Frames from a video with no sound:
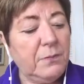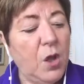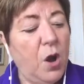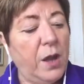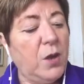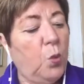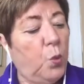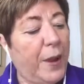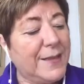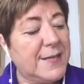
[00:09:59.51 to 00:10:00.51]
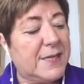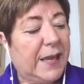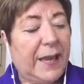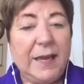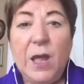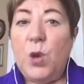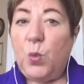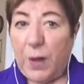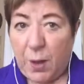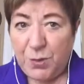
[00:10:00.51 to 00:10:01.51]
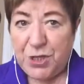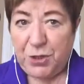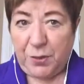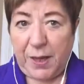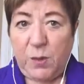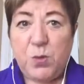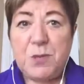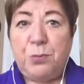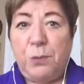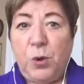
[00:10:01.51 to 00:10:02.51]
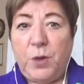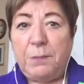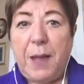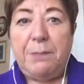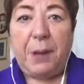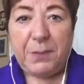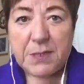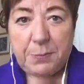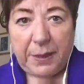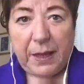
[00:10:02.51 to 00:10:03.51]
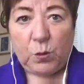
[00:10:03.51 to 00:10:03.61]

On Wednesday, what I was doing was promoting my public speaking